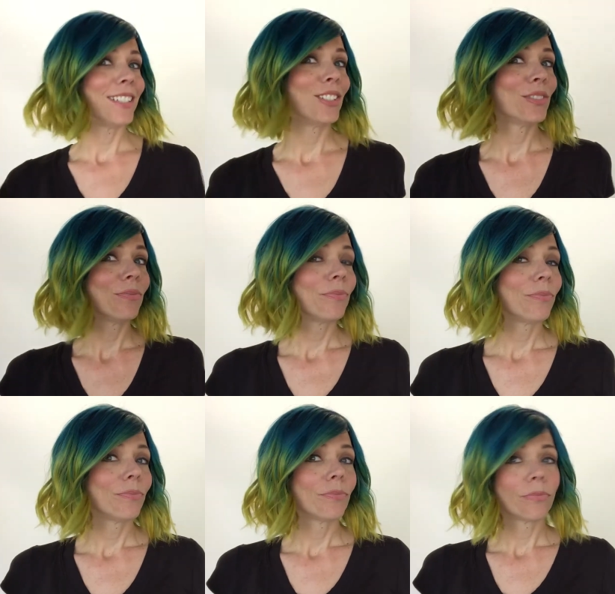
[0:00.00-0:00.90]

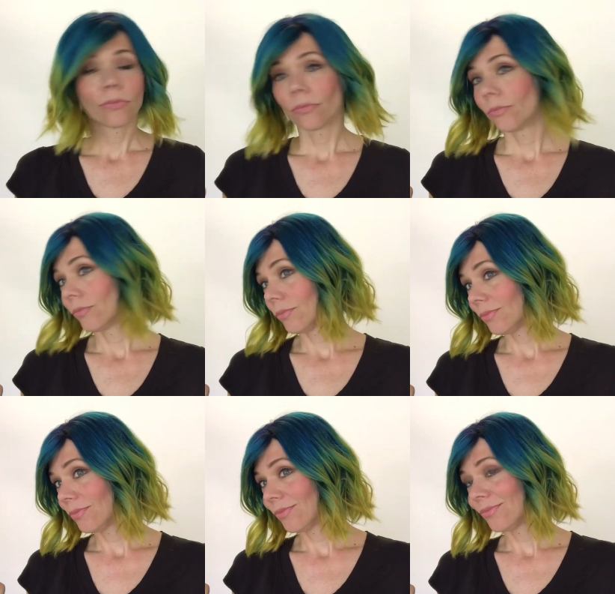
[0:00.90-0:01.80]

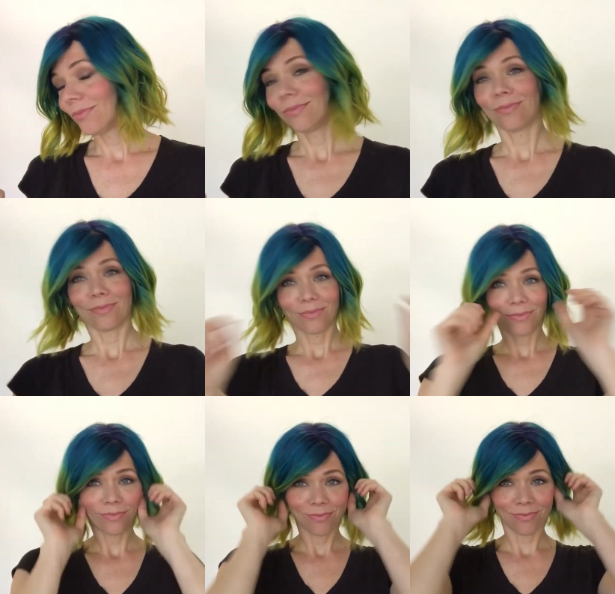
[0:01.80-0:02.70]

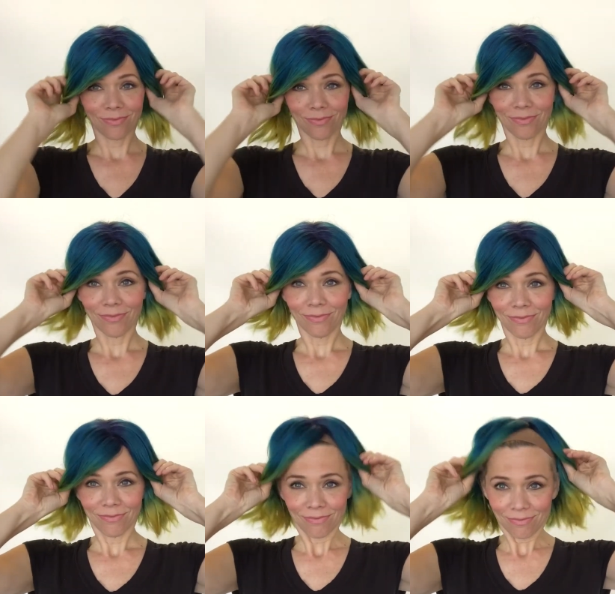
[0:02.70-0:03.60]

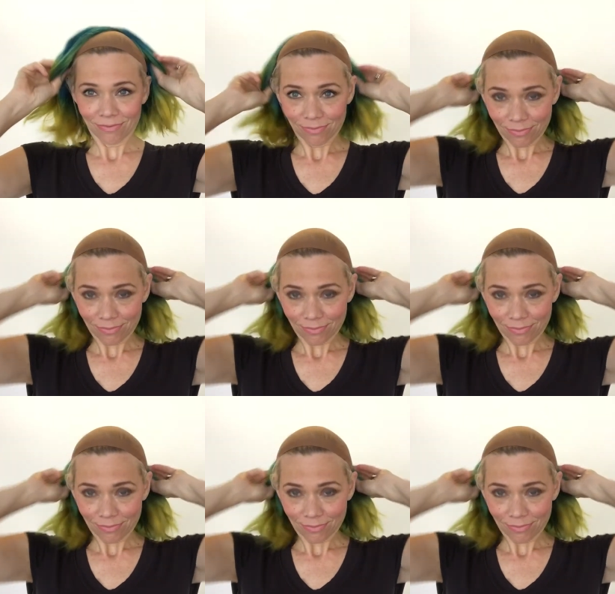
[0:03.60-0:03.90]
Nobody speaks.